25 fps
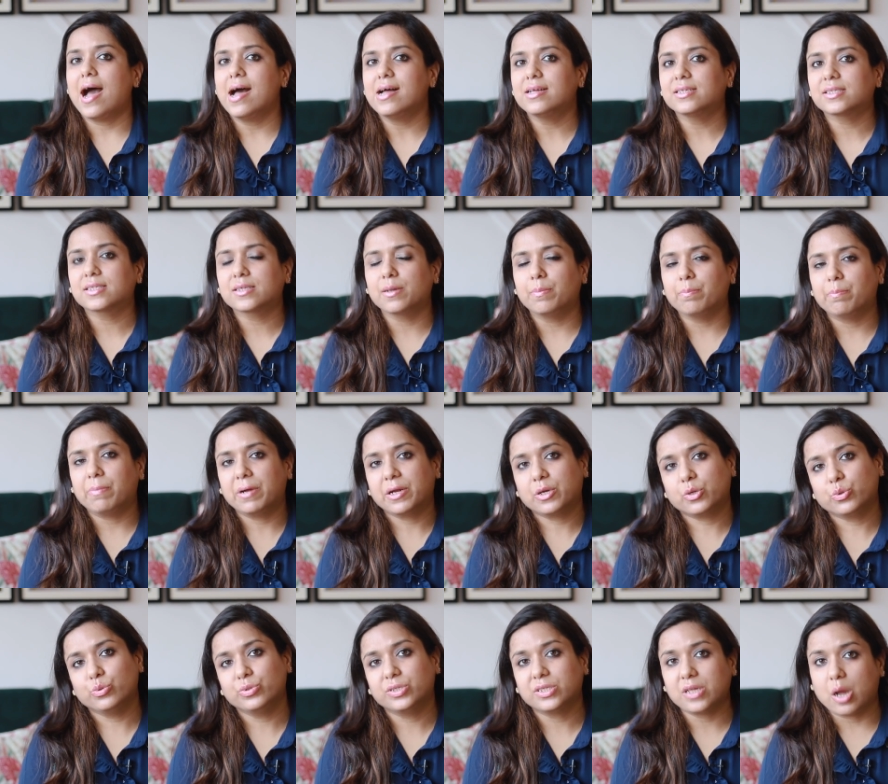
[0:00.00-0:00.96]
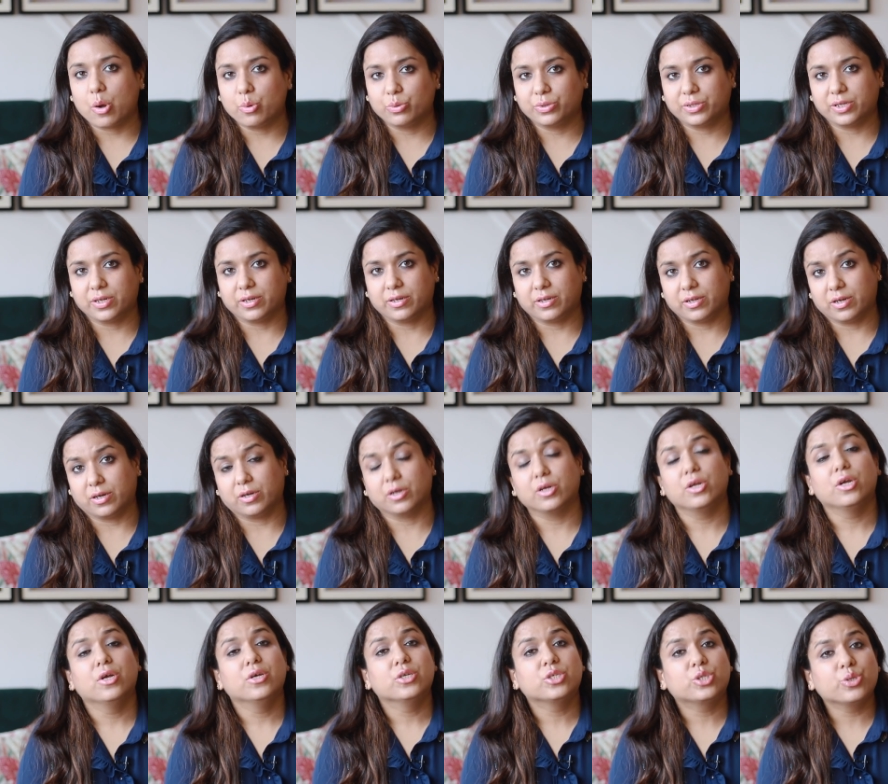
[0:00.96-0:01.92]
as compared to South India.
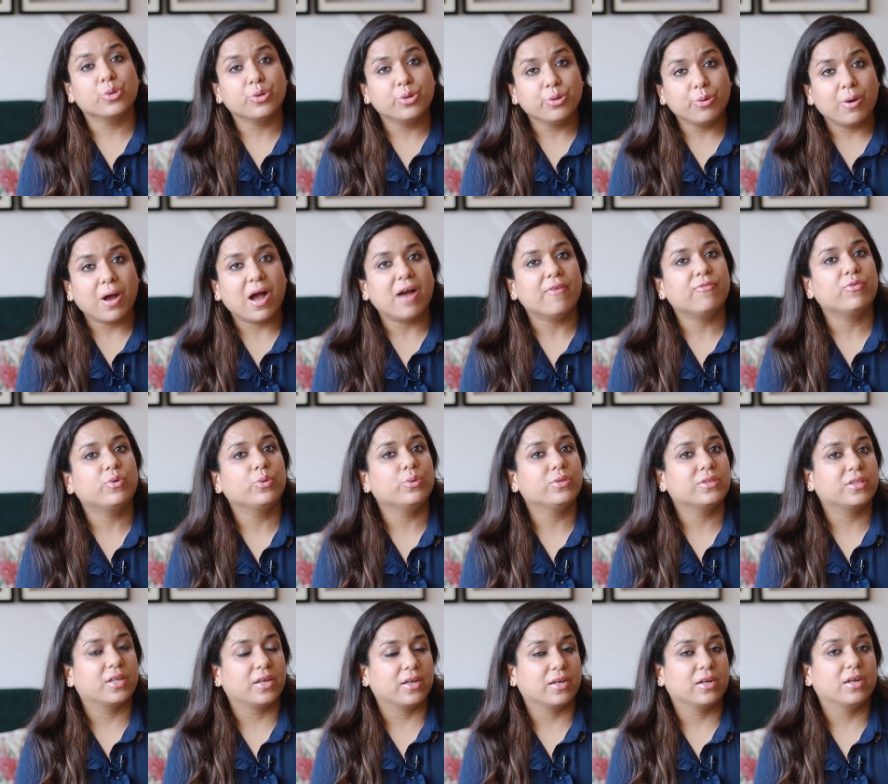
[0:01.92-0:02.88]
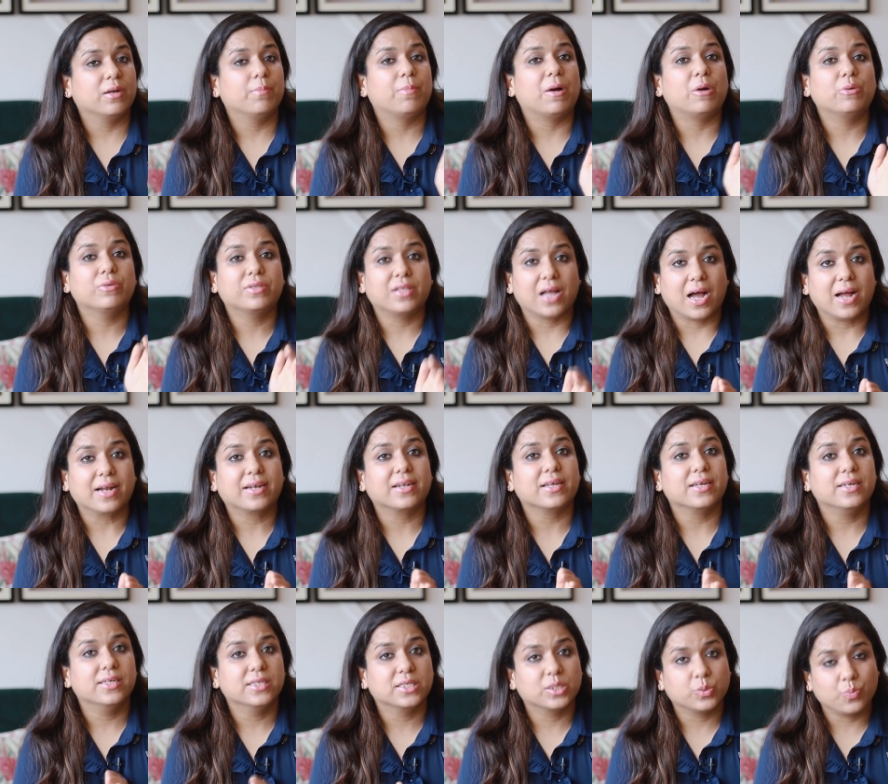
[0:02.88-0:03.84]
So you have to think about that
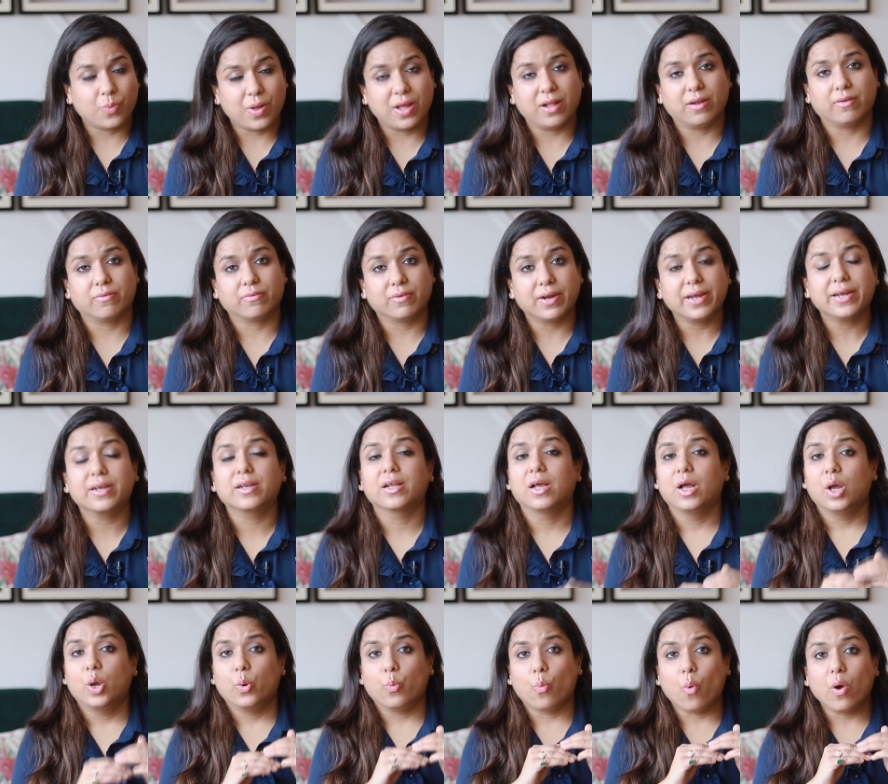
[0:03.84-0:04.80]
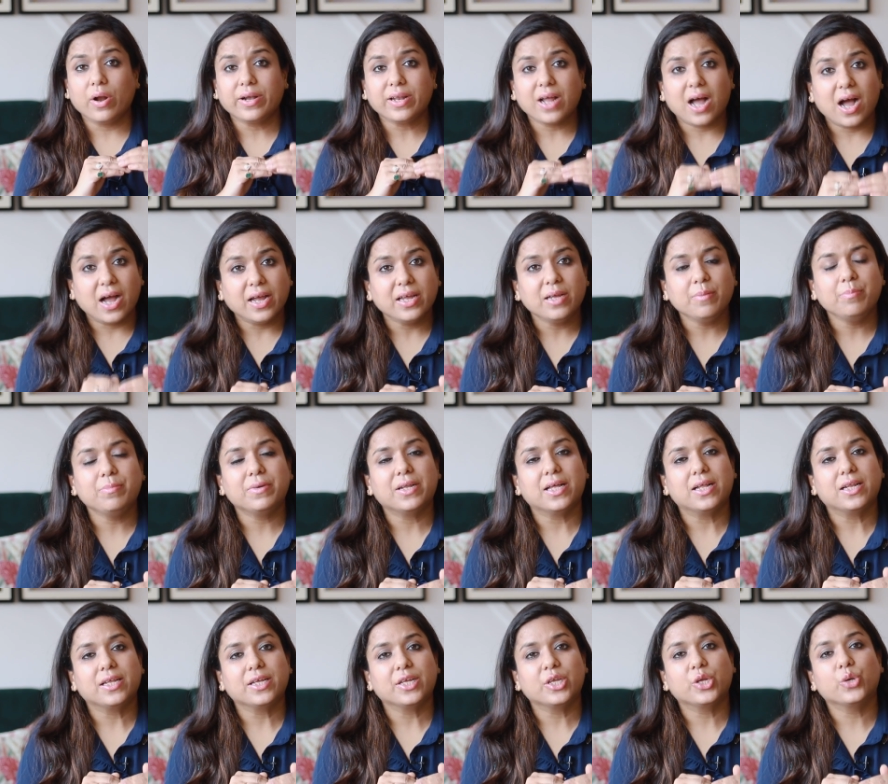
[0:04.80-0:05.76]
as well, right? What I am
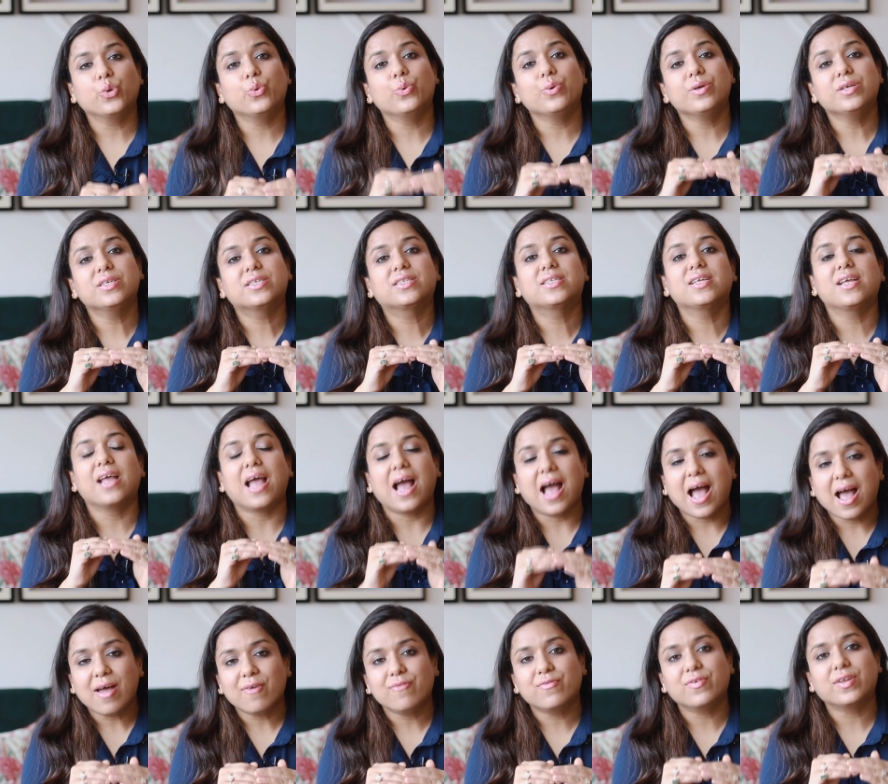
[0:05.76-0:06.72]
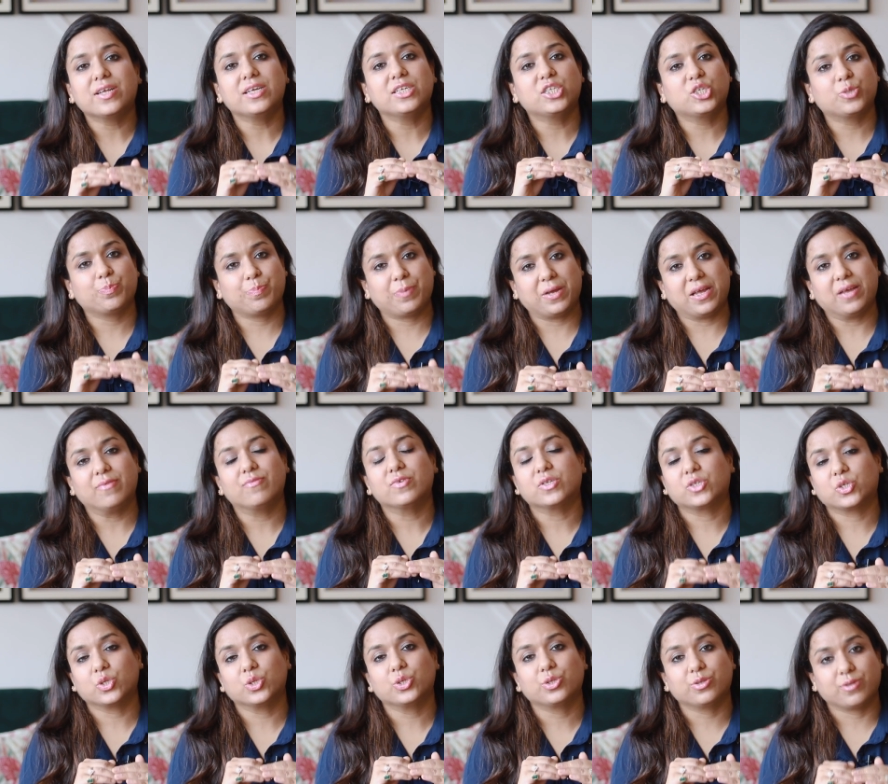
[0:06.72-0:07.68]
telling you is the average pay
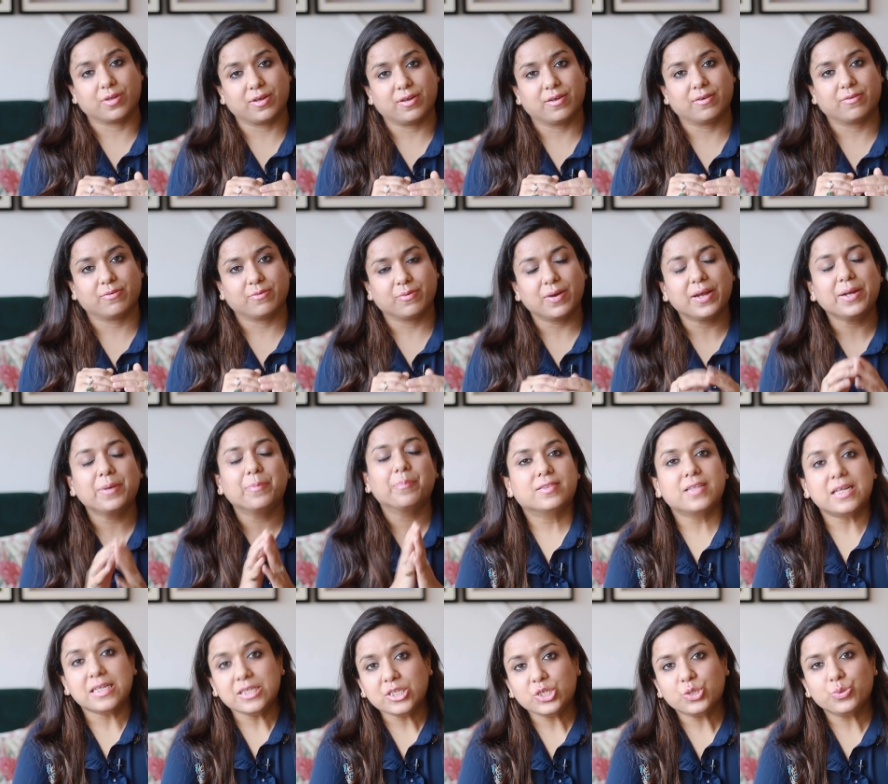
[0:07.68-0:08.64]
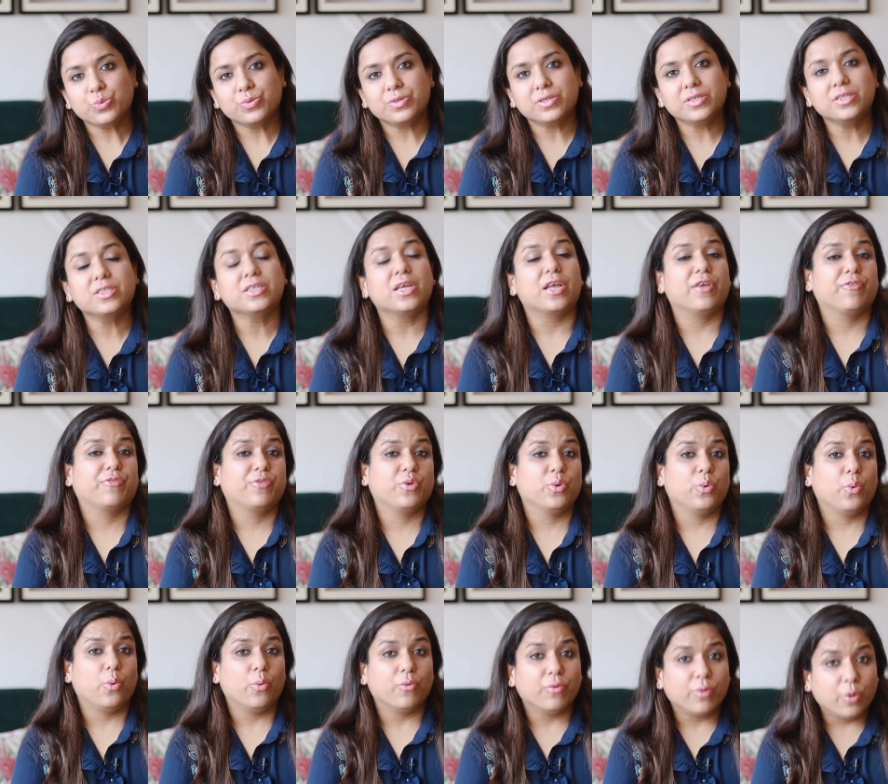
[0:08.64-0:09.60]
which is there, right? Then students, if
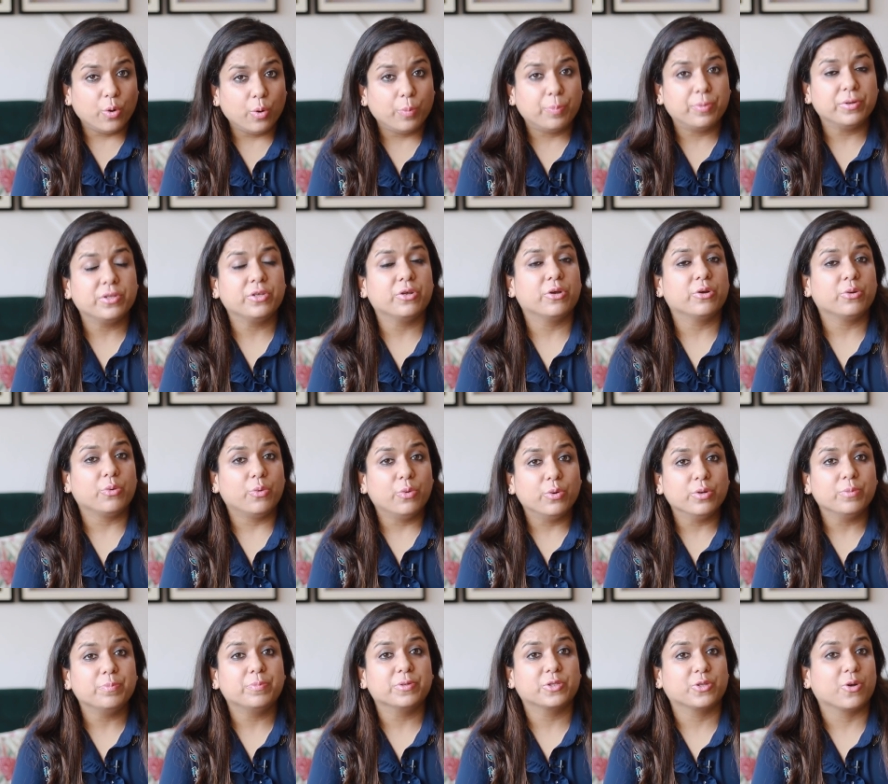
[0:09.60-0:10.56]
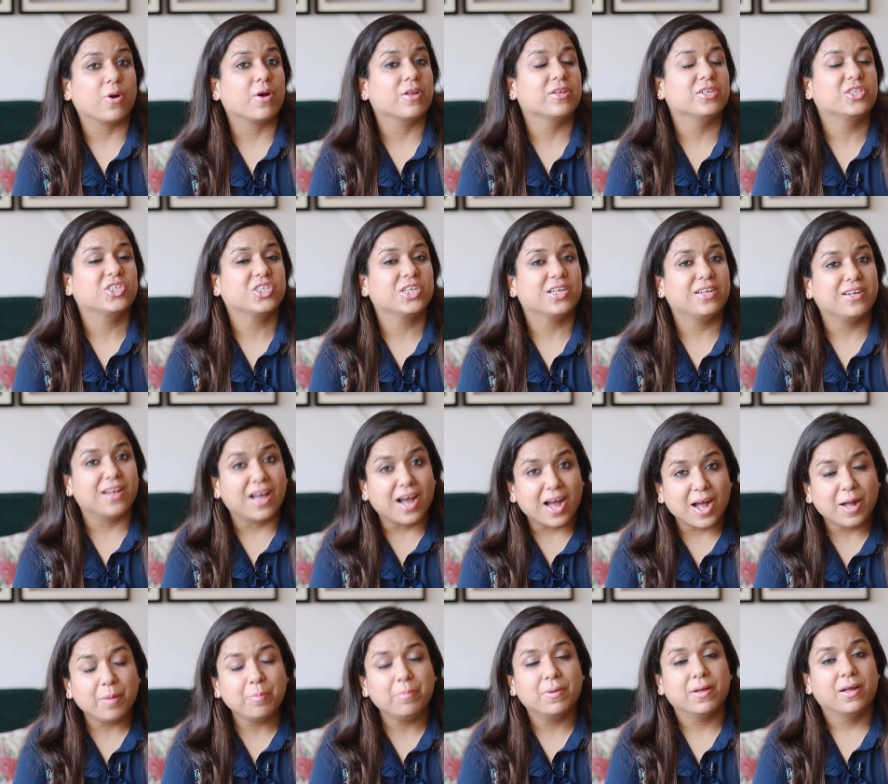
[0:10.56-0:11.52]
you open your own pathology
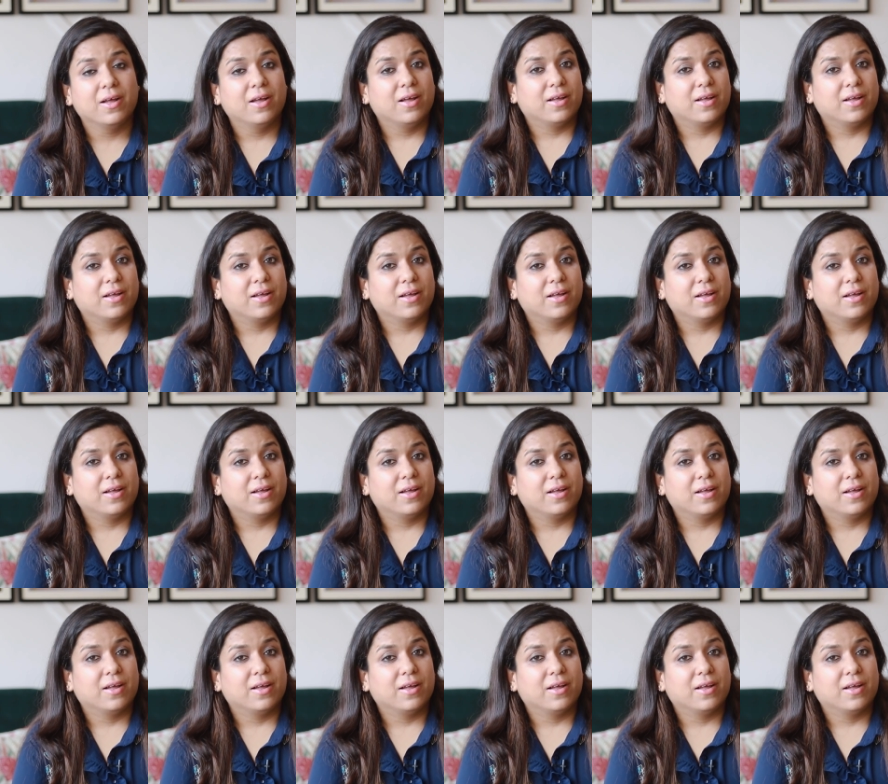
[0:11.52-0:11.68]
lab,